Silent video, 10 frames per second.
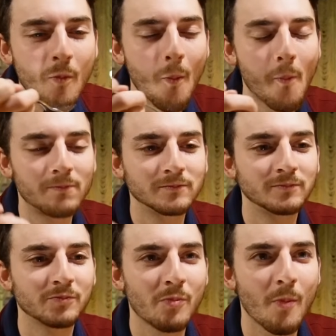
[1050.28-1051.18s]
You didn't
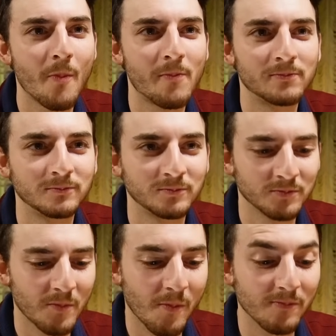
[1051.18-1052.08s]
get the
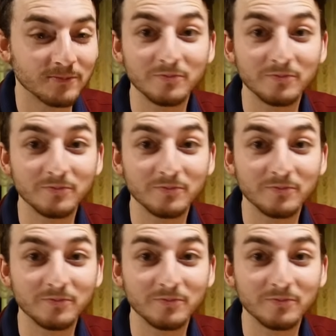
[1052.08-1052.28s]
lingonberries.